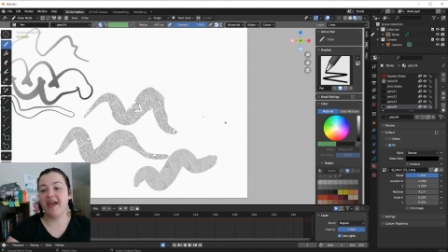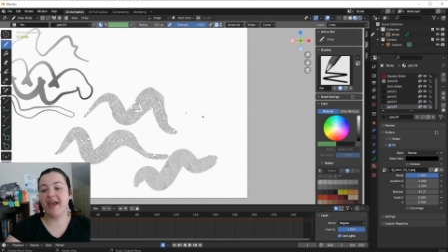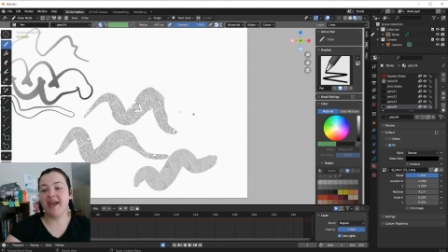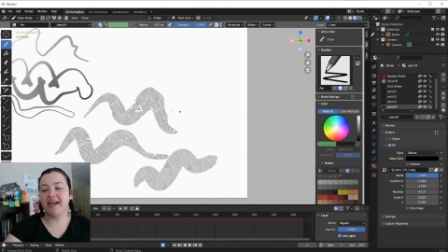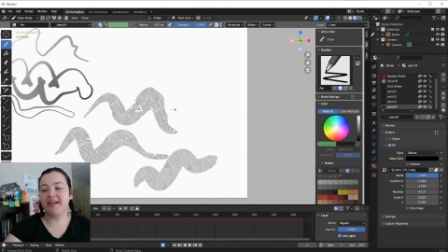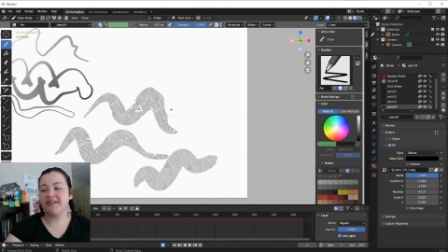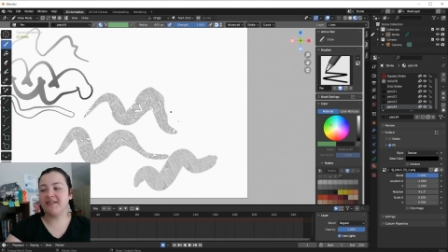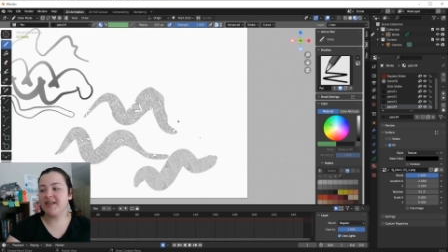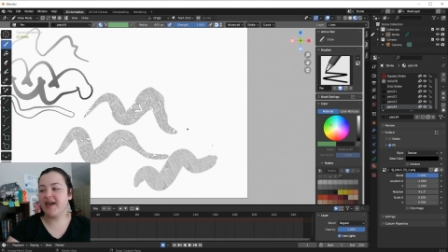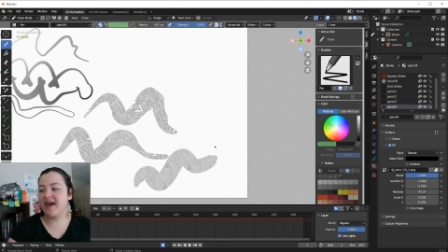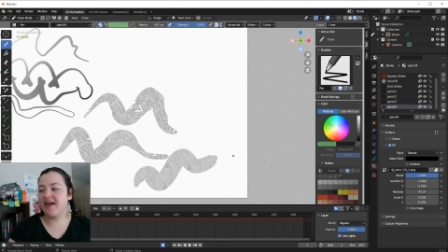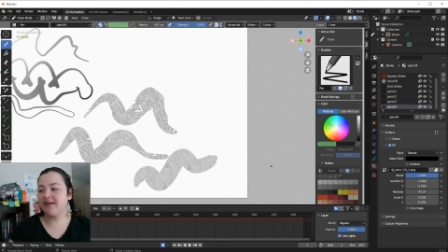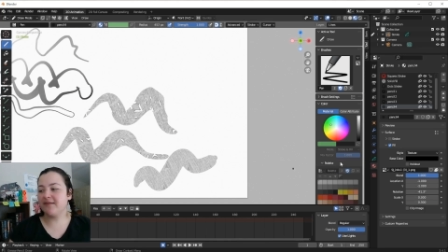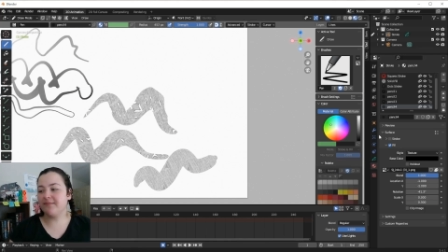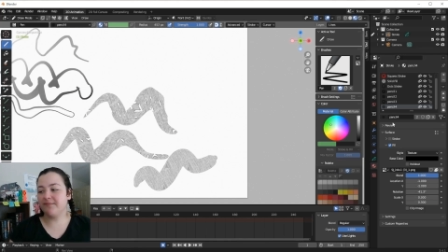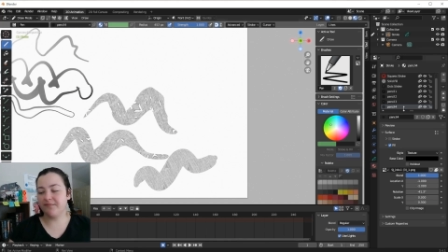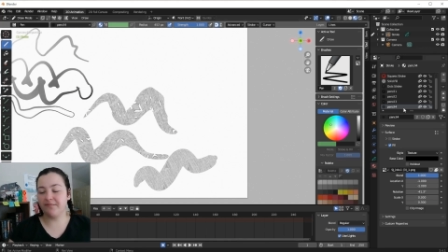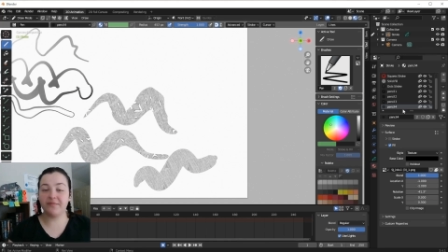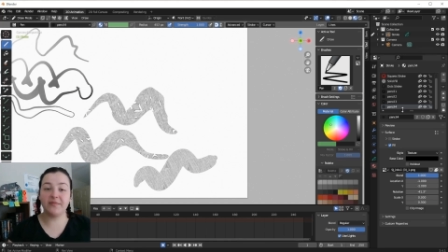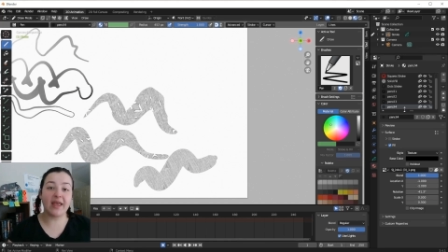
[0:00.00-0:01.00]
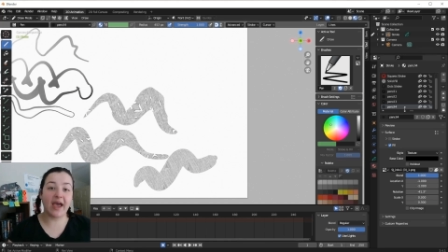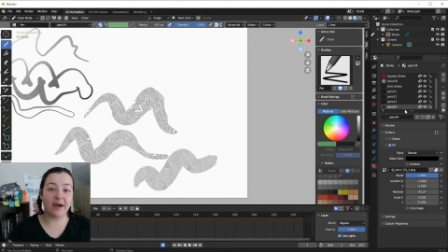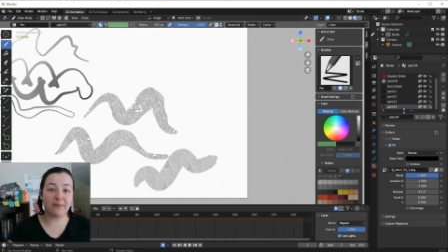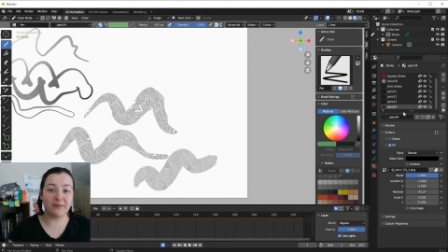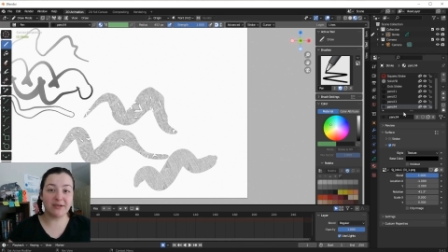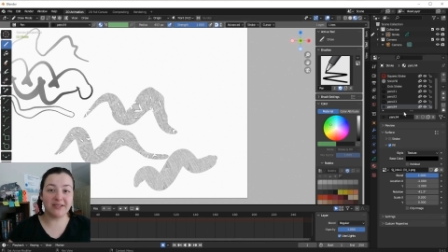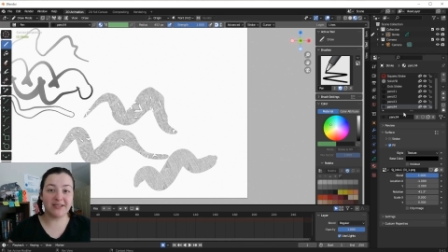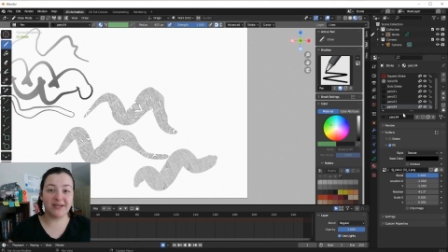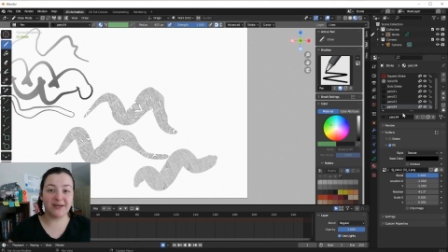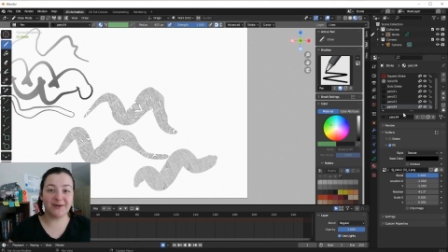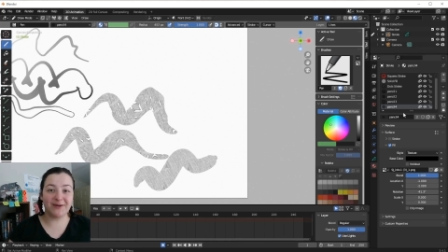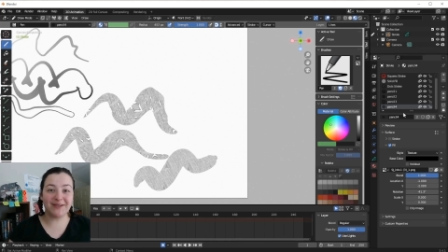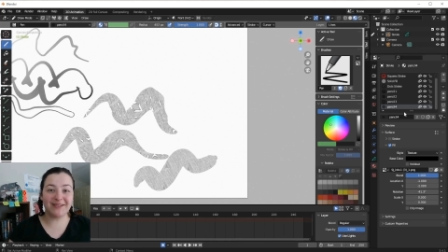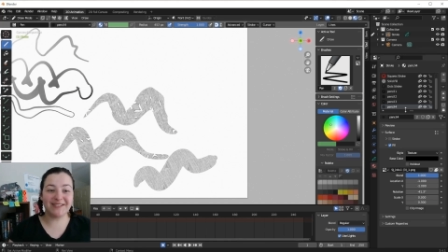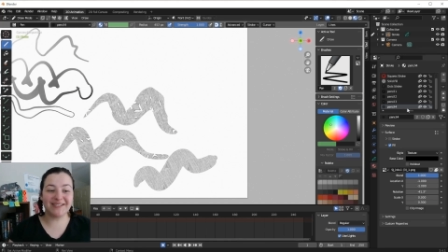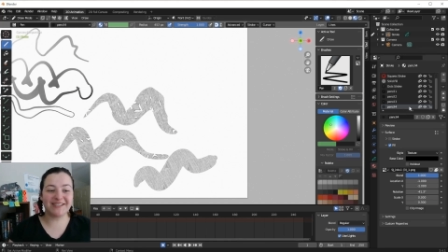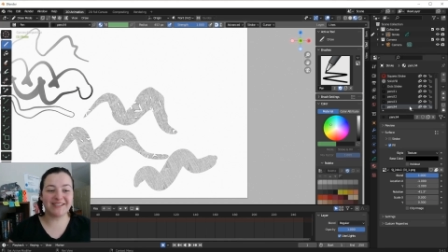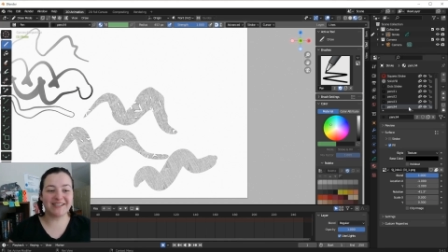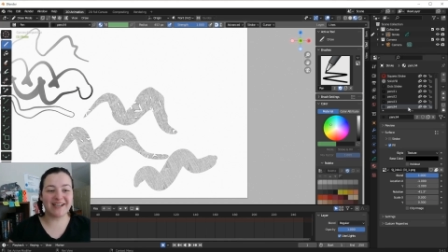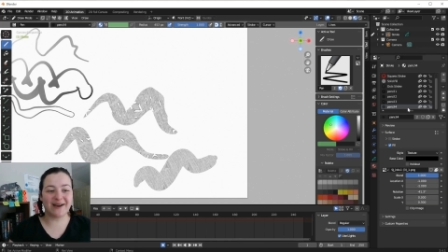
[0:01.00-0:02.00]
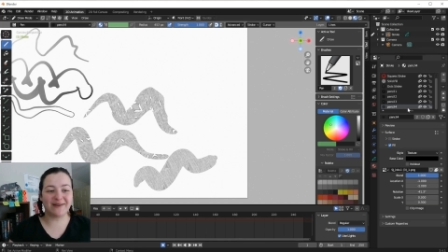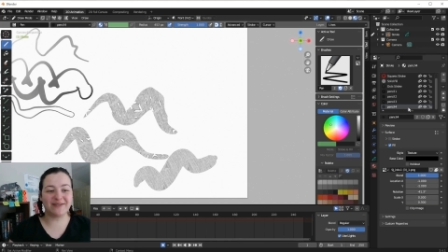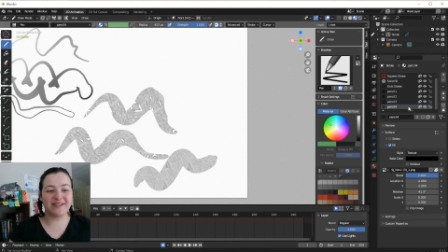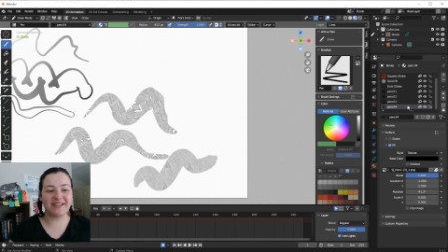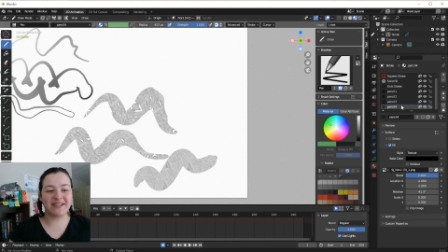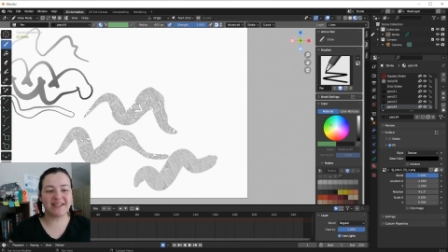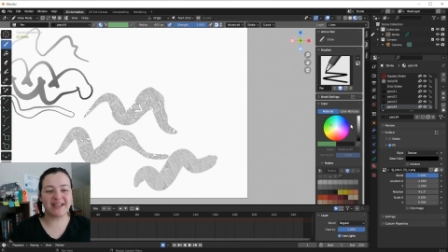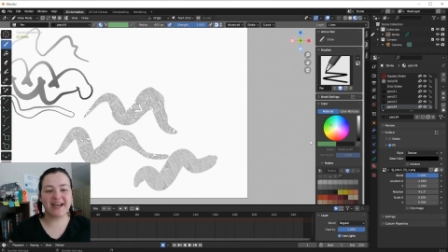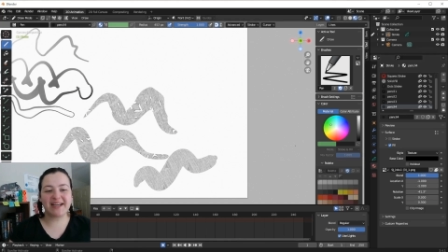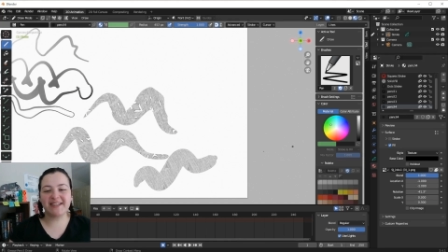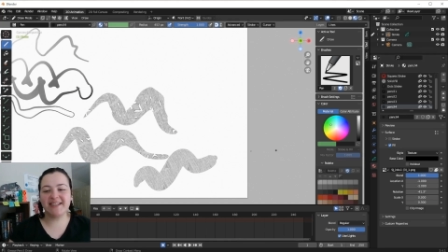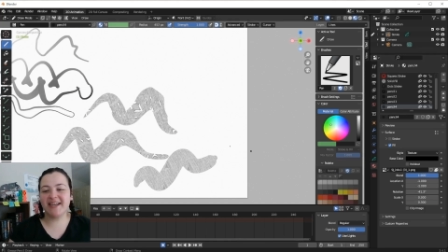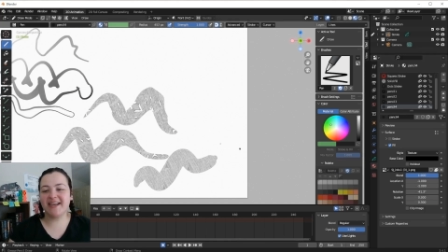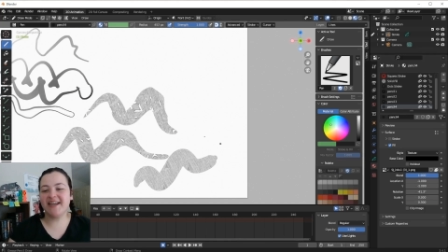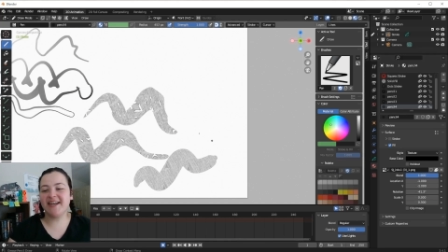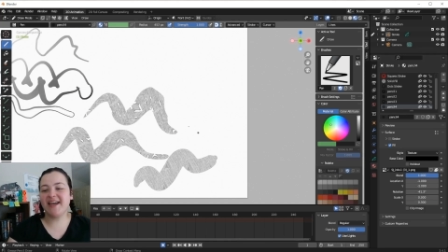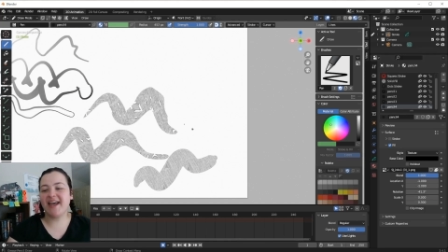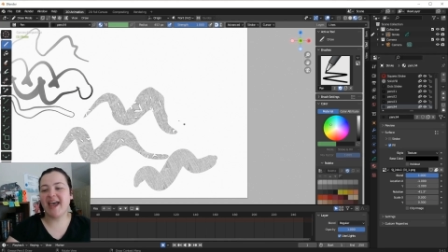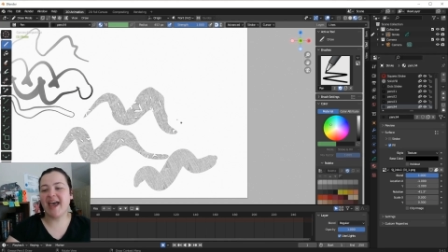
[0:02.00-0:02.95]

is that that material is now selected